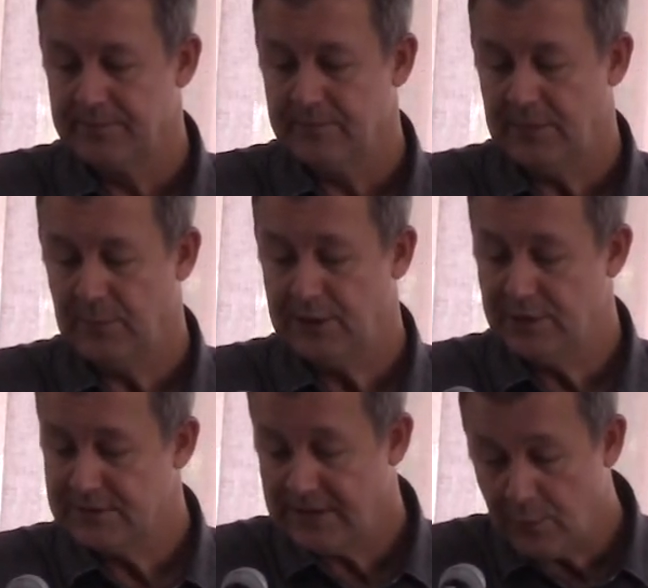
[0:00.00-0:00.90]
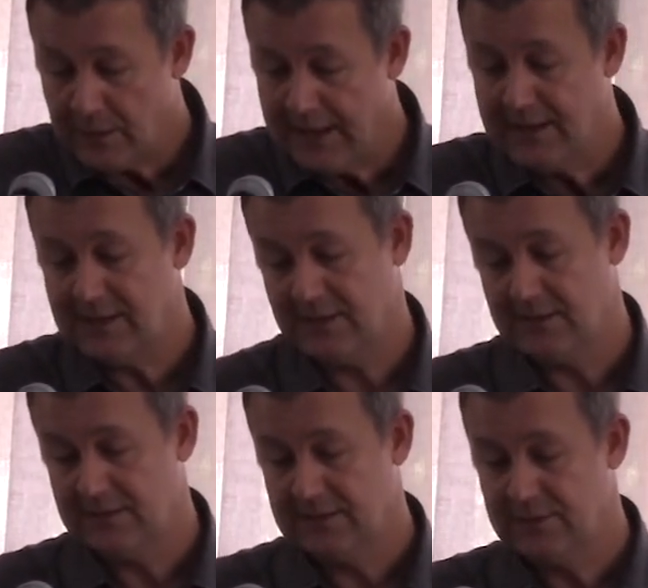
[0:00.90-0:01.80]
Did we lose our way a little?
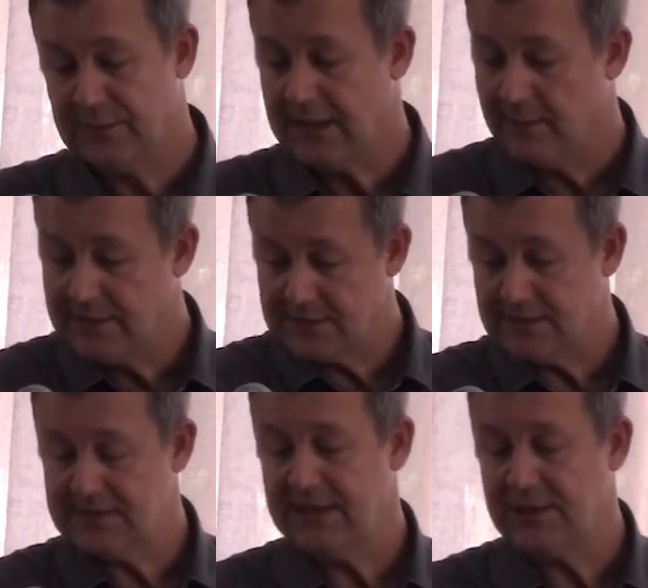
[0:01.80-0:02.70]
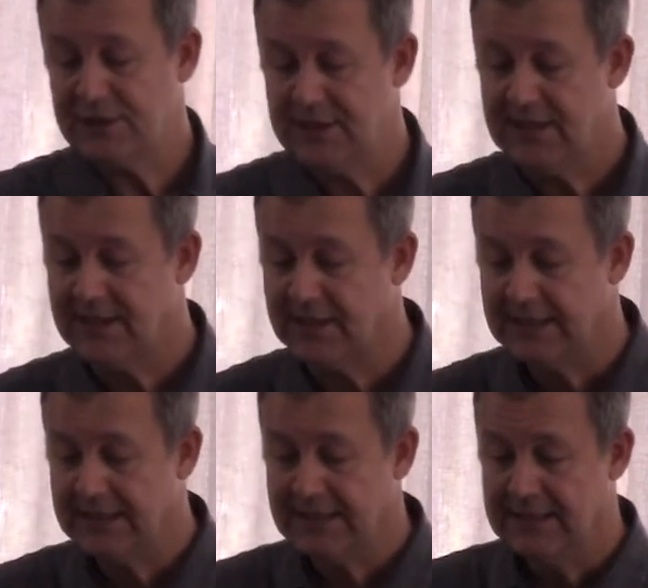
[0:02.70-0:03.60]
As we come into this next year,
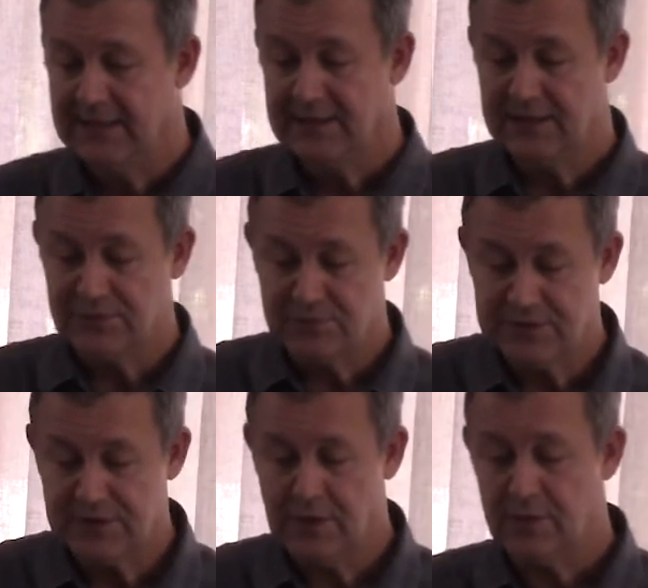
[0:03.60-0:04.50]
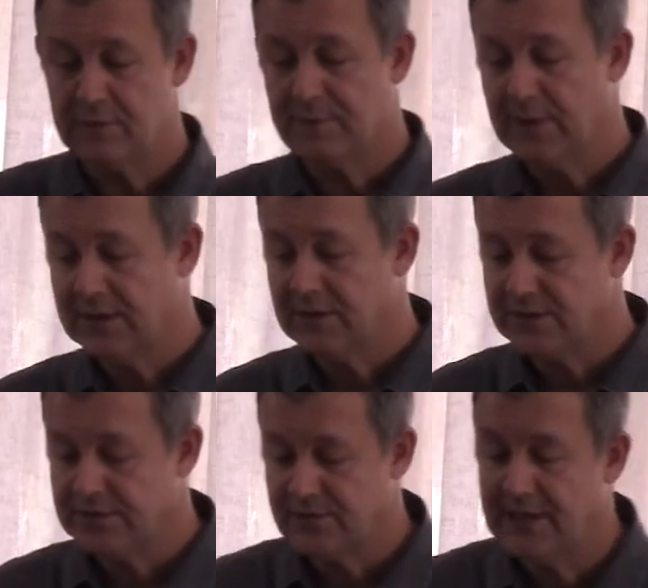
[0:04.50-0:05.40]
let us resolve by
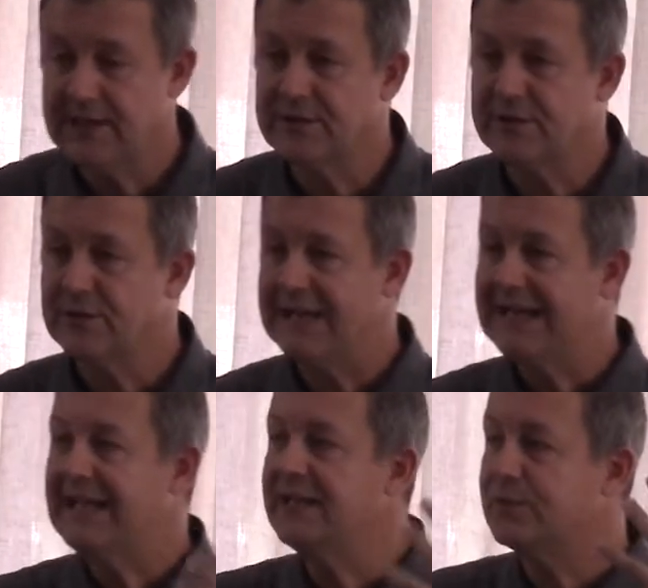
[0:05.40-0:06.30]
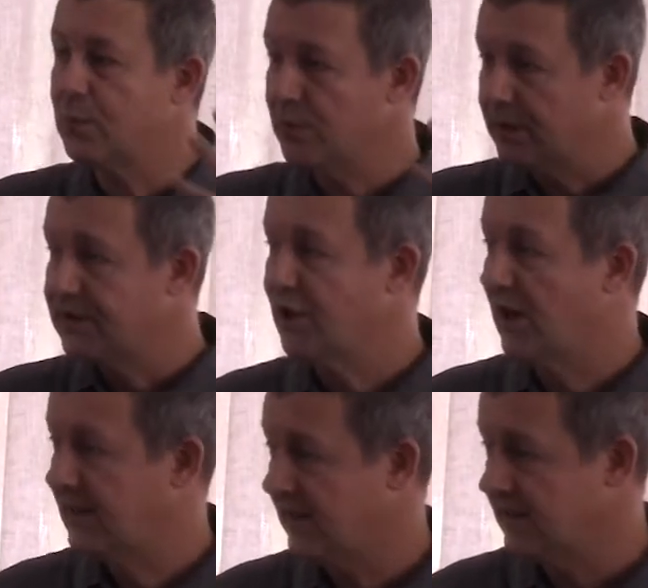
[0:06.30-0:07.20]
God's grace to let His Word
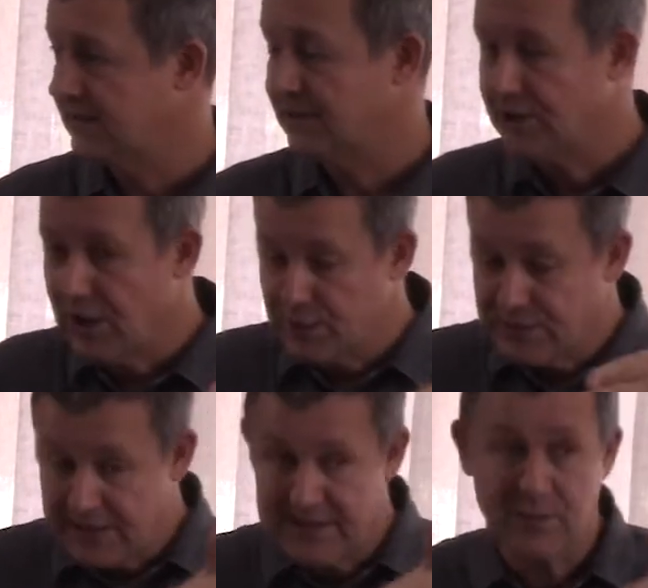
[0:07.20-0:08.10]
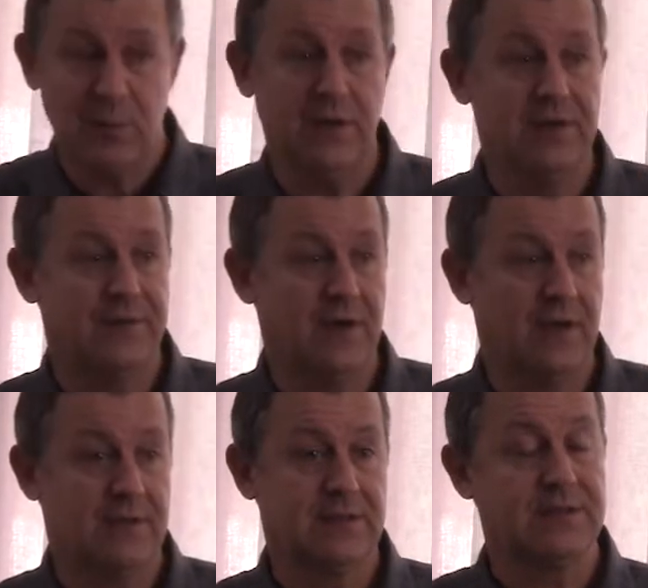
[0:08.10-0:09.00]
guide us, to go to His Word for
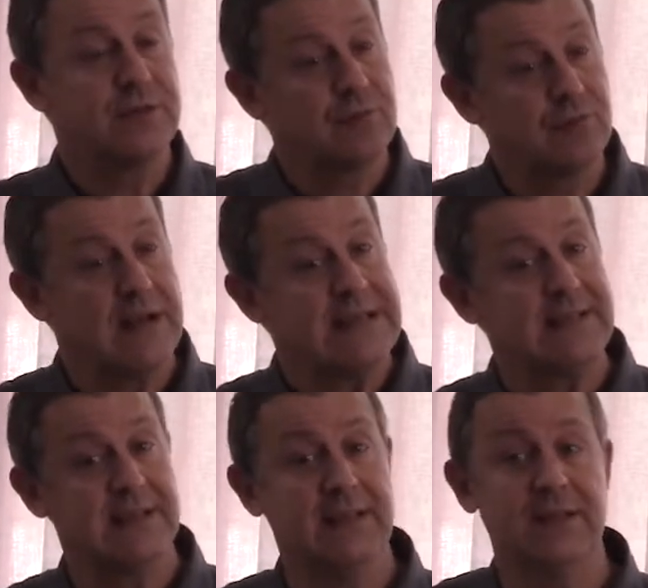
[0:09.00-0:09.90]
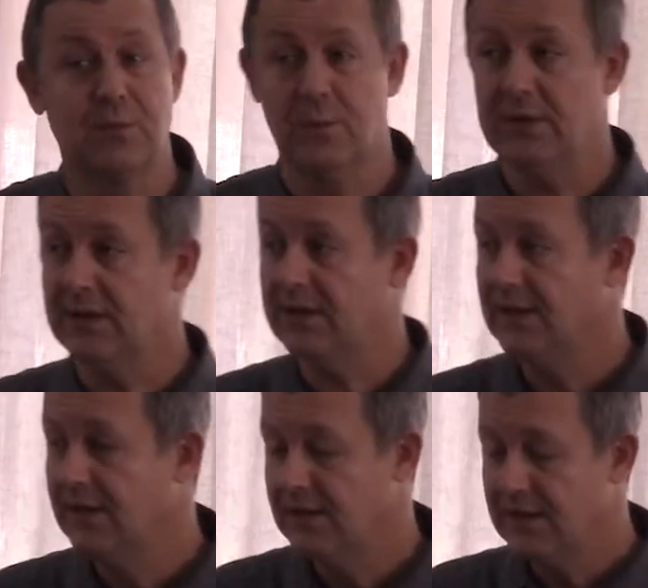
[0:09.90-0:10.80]
answers, to rest in His Word
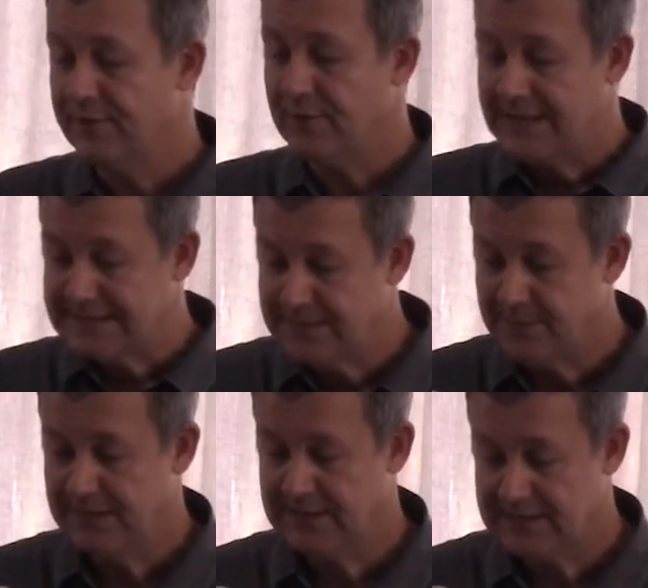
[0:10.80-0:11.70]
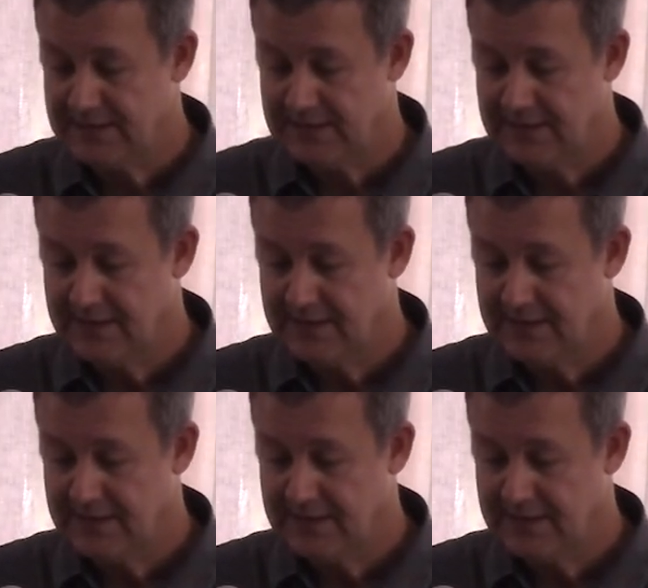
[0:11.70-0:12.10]
for our stability.